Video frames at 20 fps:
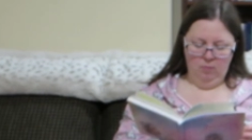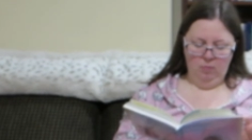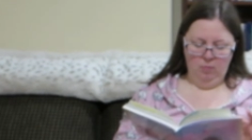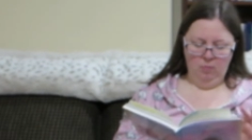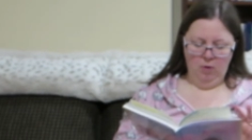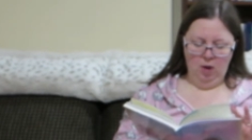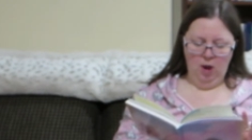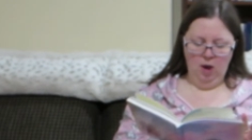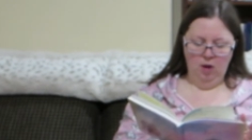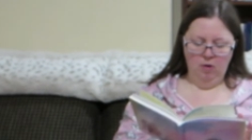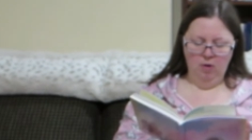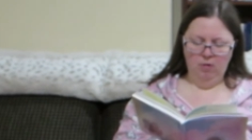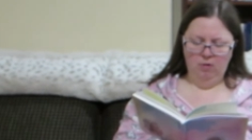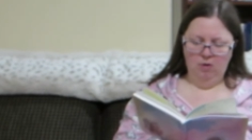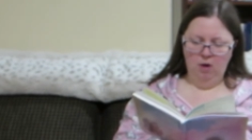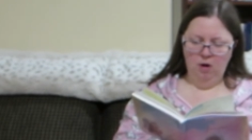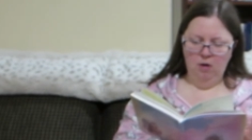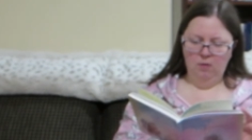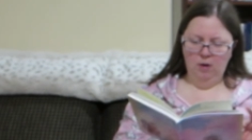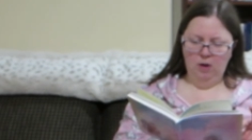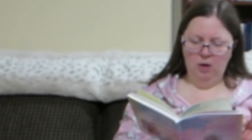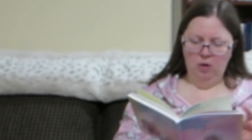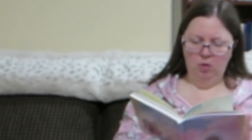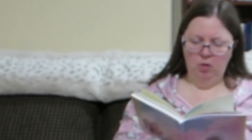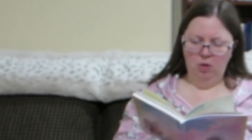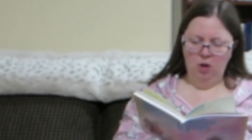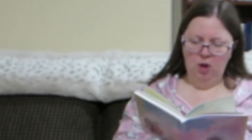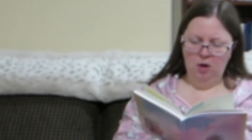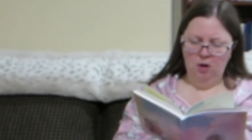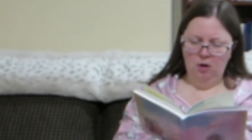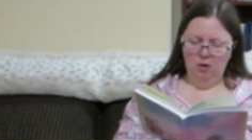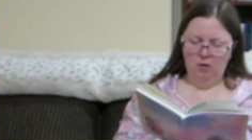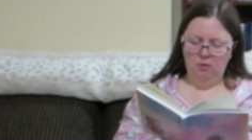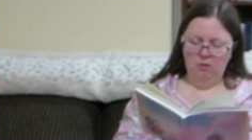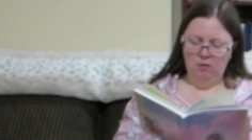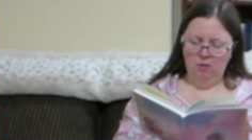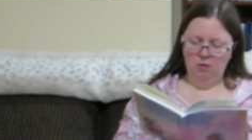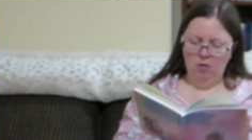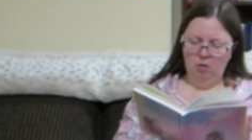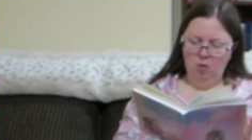yeah, that's kind of like a lead
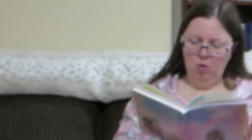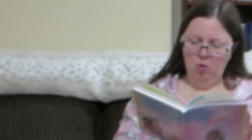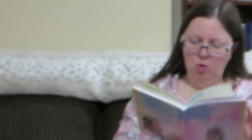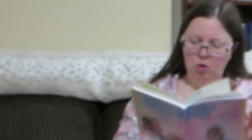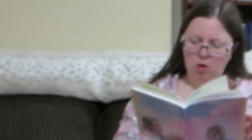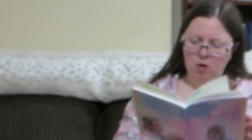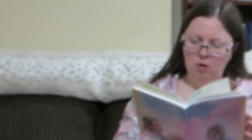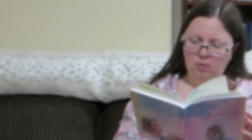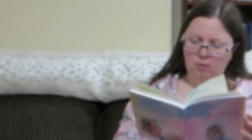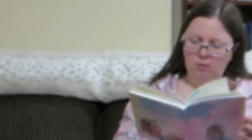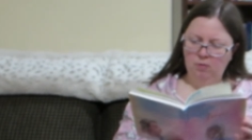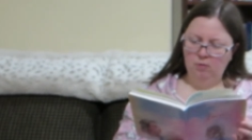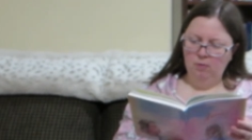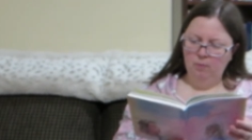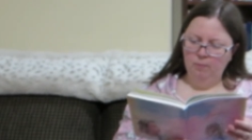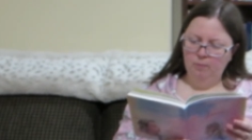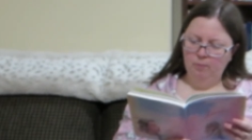into the chorus.